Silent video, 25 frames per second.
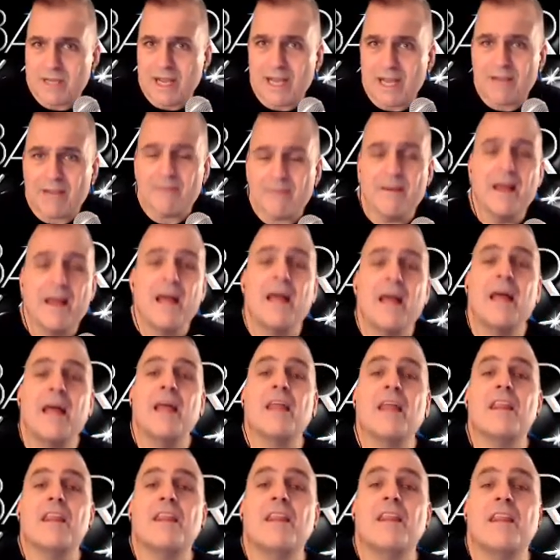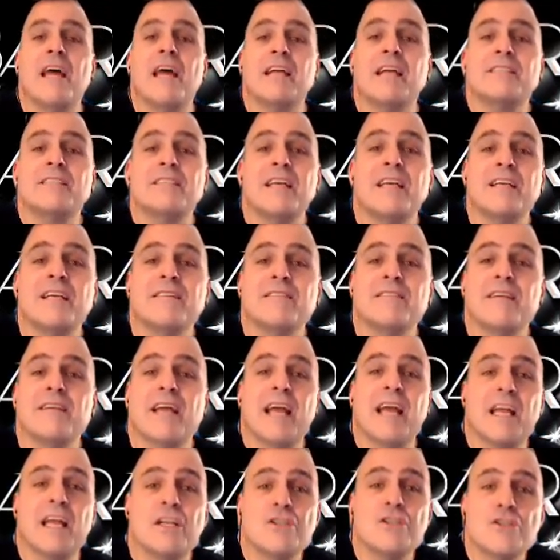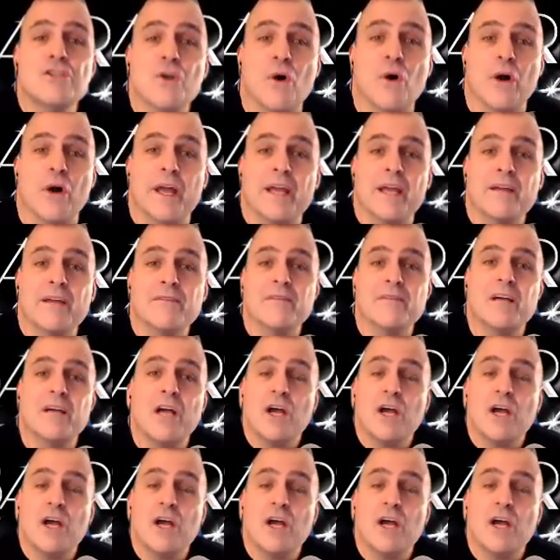Okay? That's it. Enjoy.